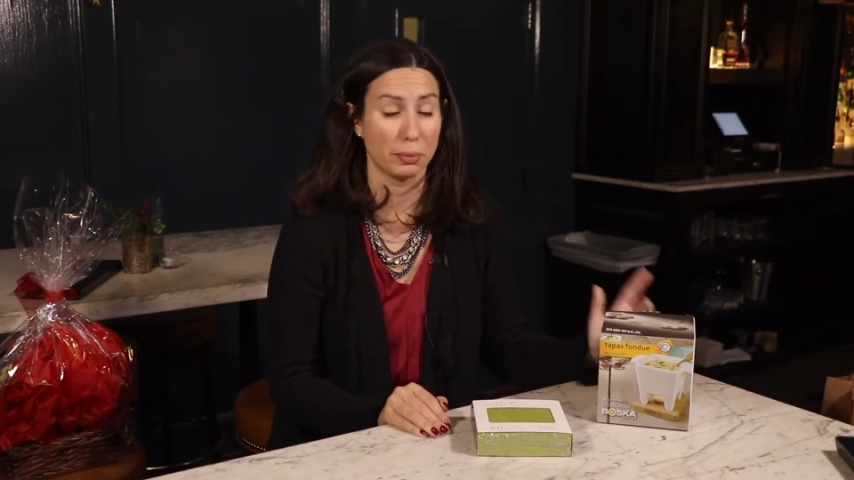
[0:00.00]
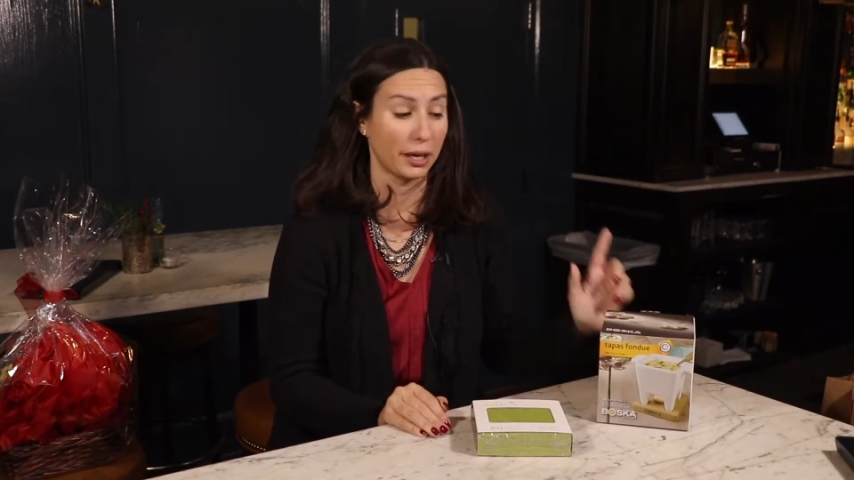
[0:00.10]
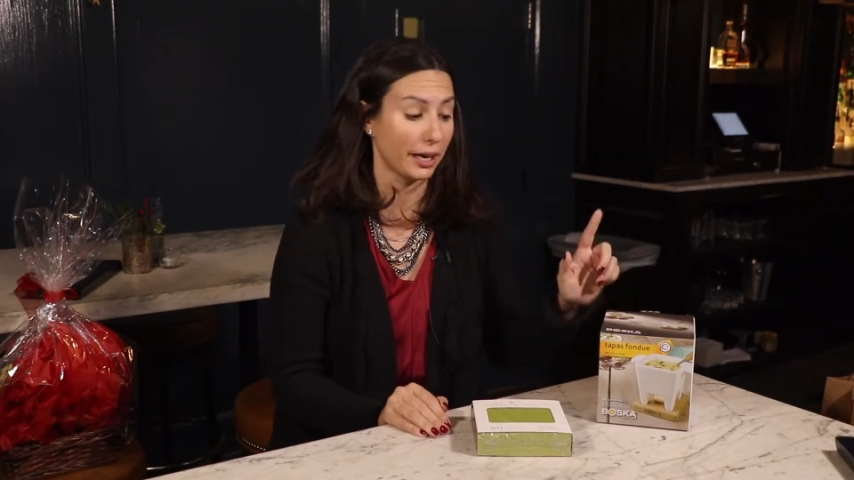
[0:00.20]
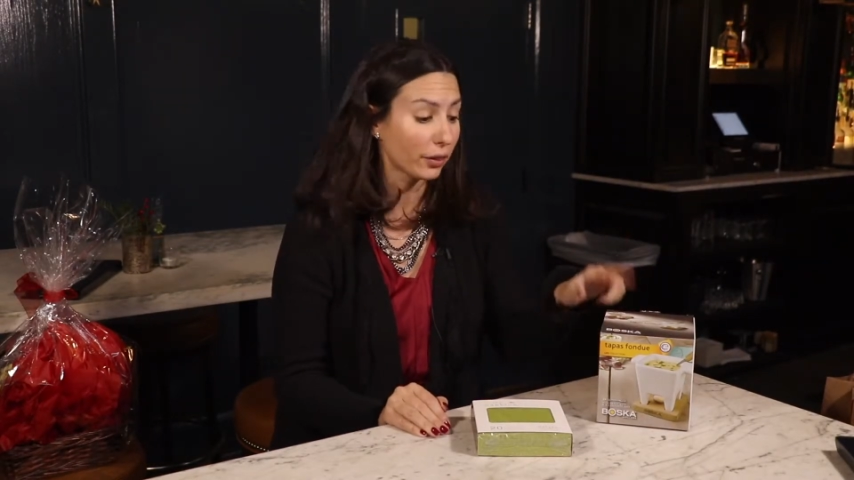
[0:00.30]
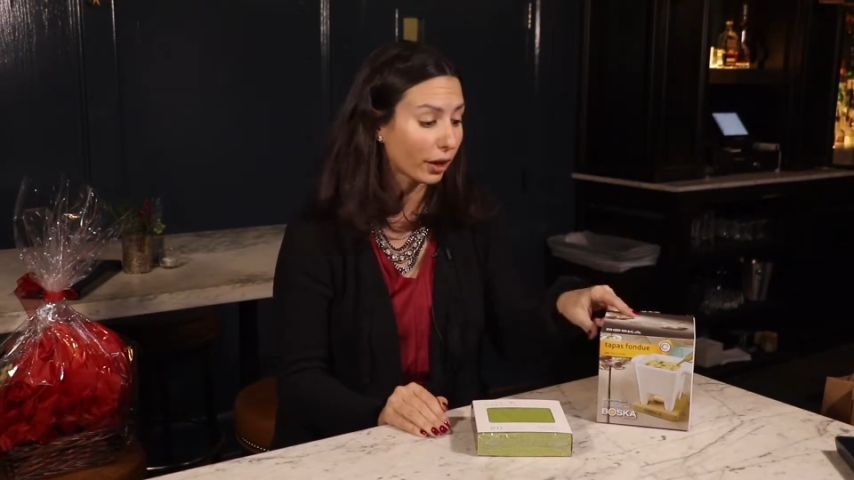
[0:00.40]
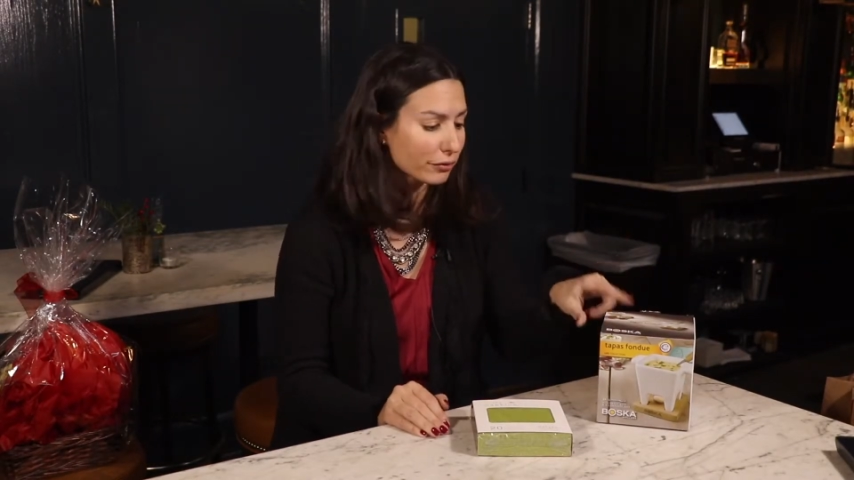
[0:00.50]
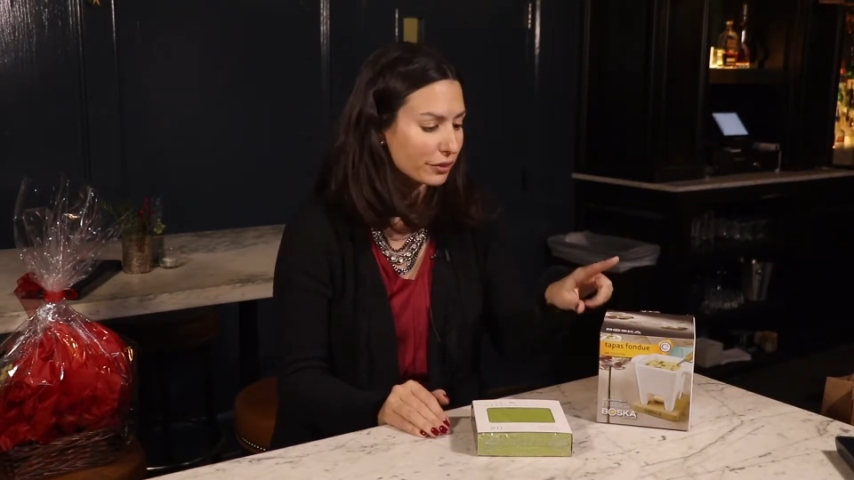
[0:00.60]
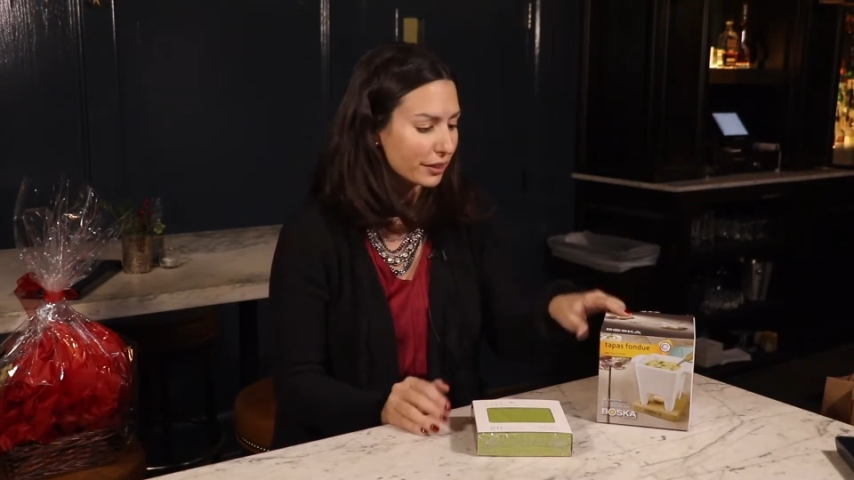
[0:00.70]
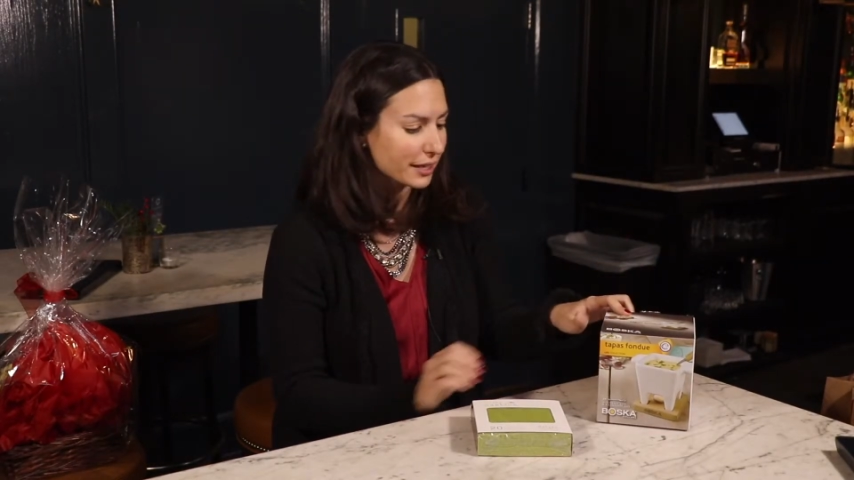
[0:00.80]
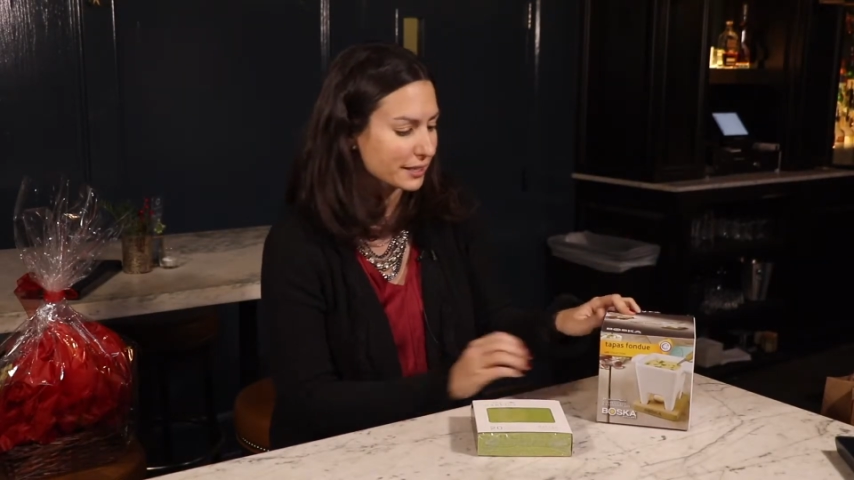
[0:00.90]
but I
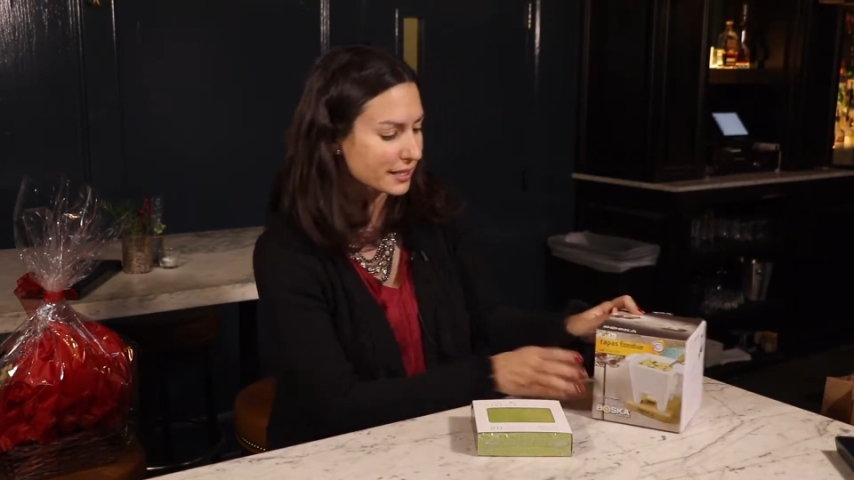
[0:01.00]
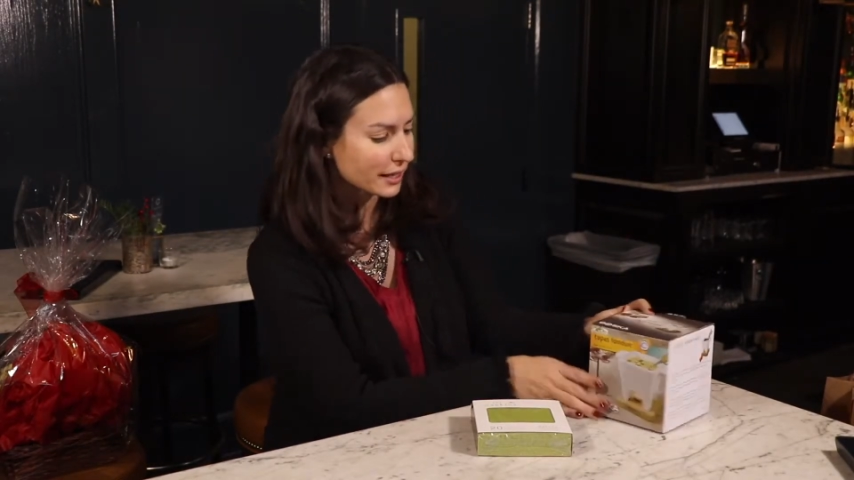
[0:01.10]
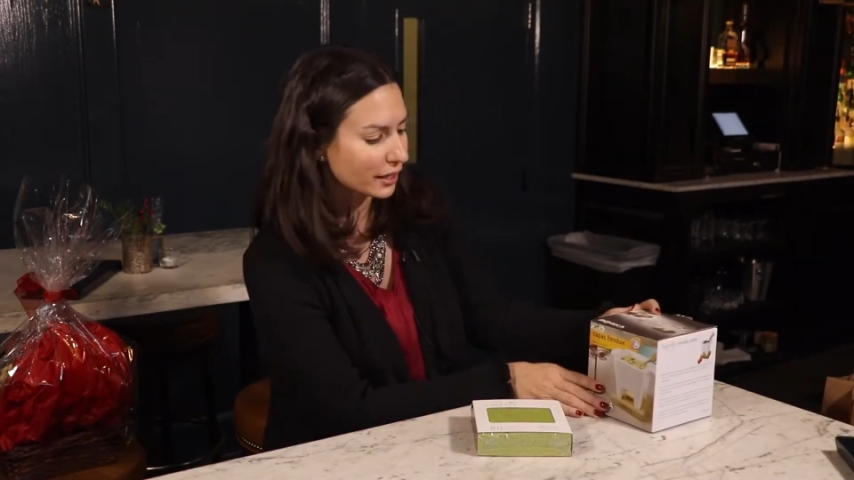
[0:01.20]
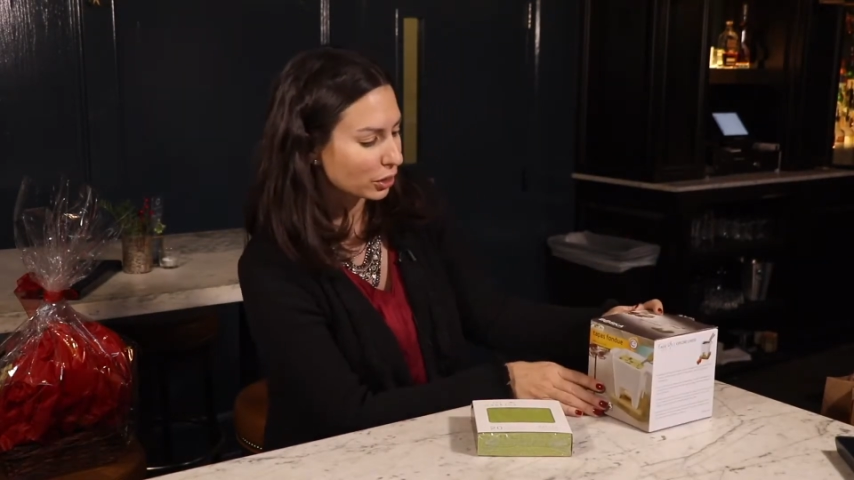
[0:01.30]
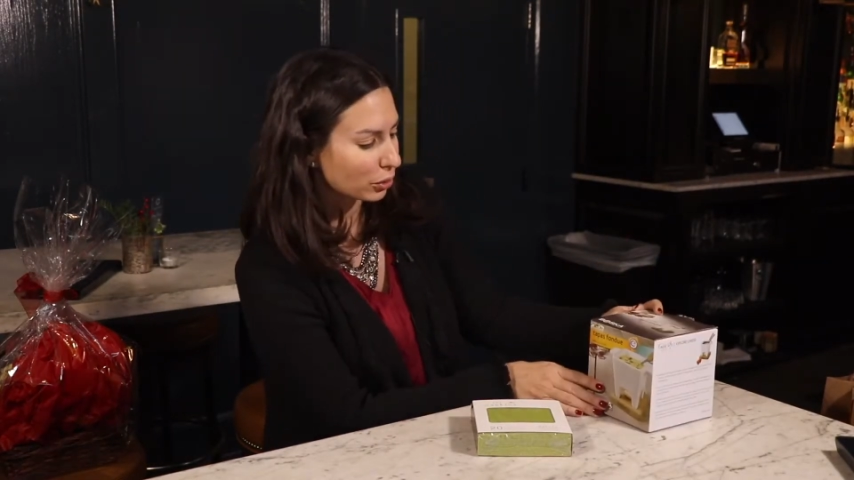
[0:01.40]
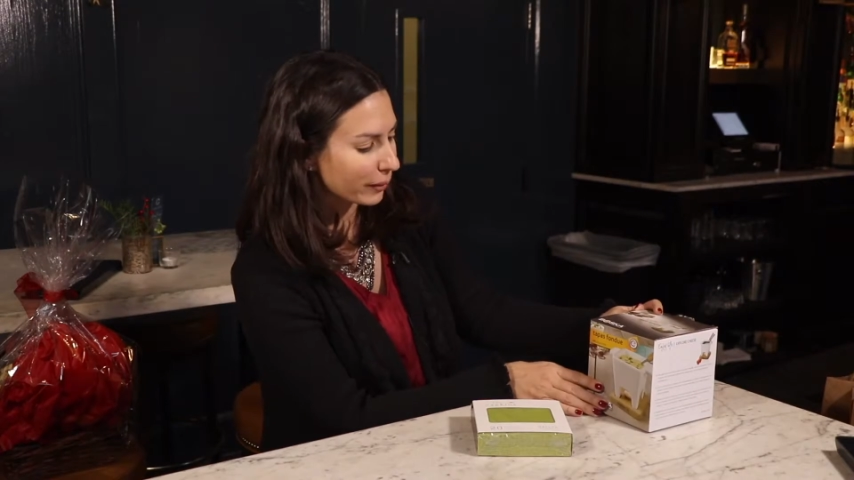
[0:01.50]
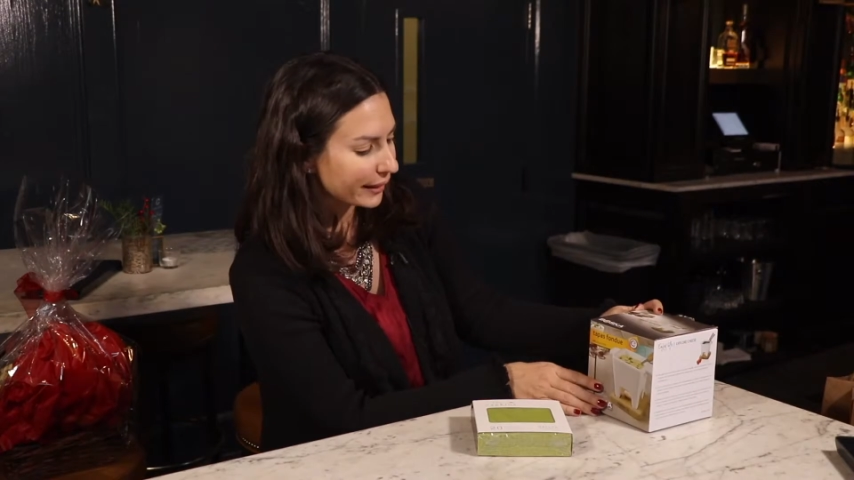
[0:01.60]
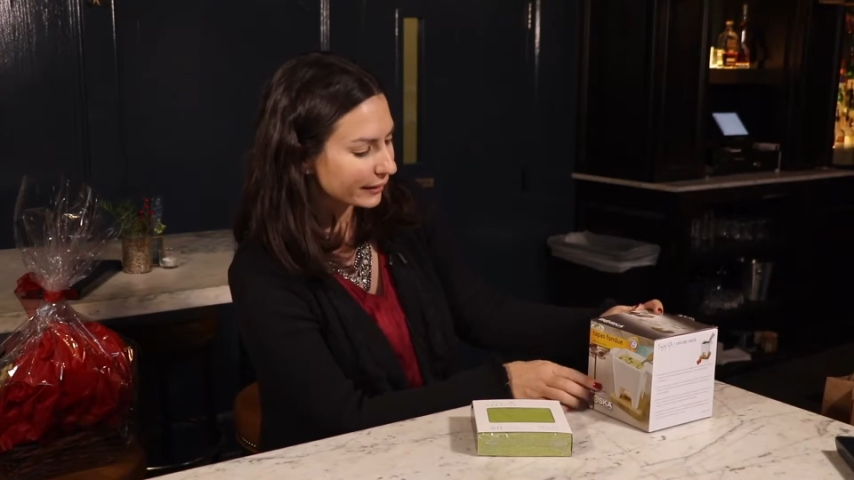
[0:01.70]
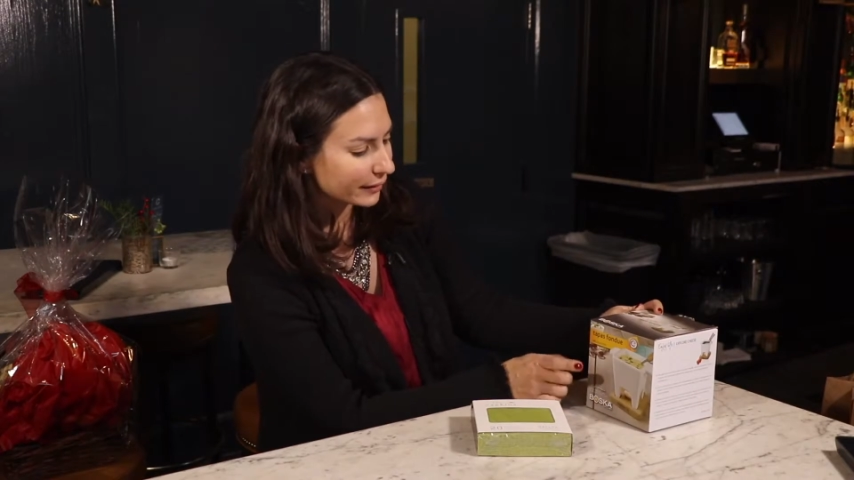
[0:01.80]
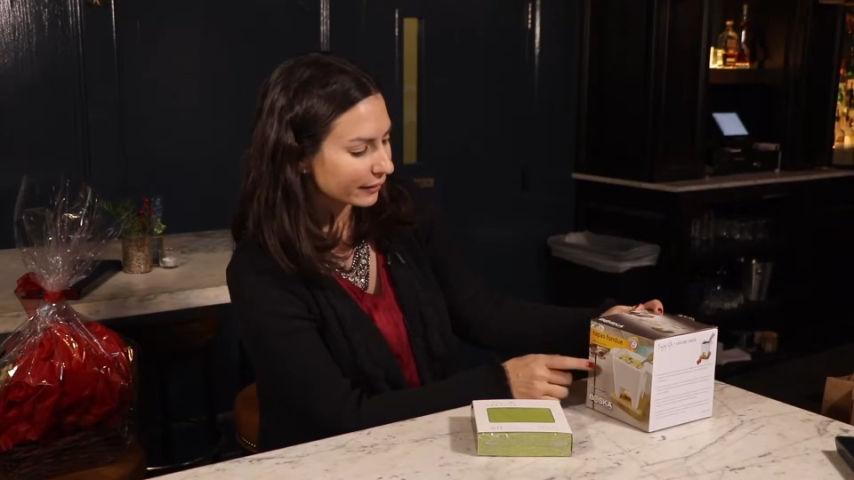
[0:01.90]
loved this.
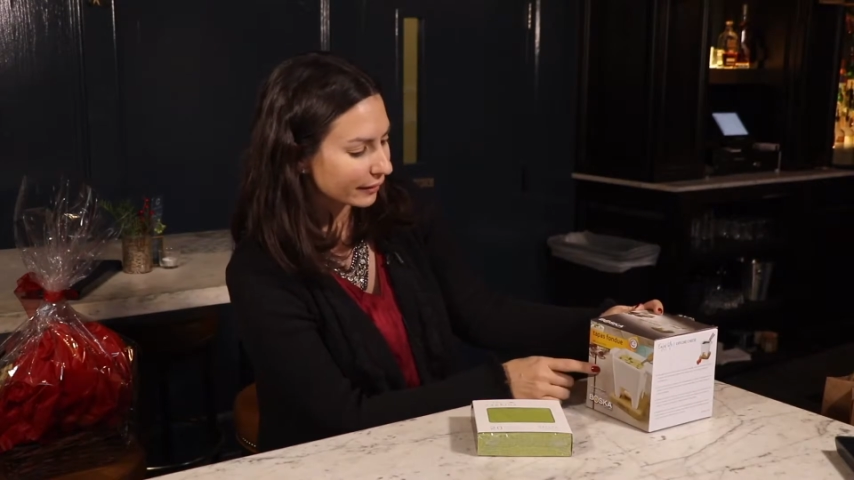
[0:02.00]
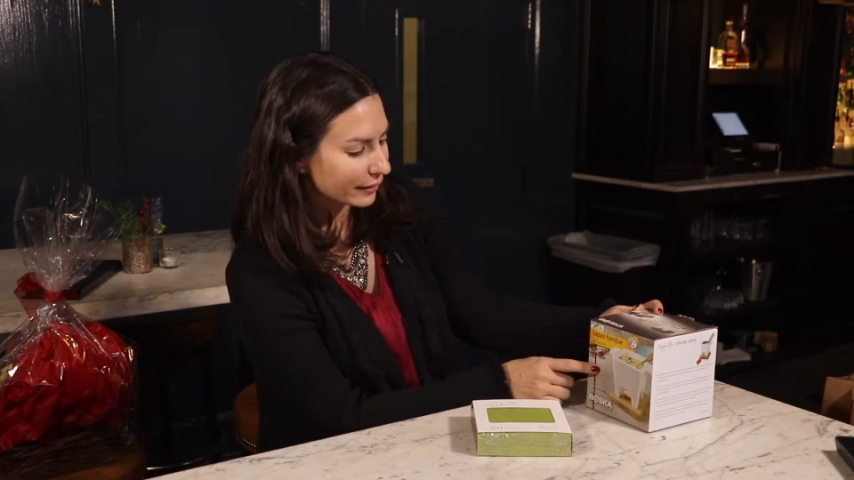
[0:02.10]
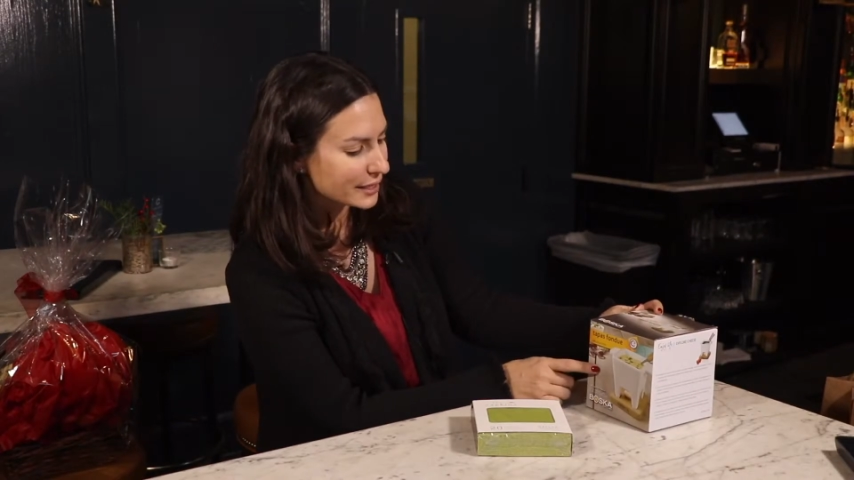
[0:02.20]
Great little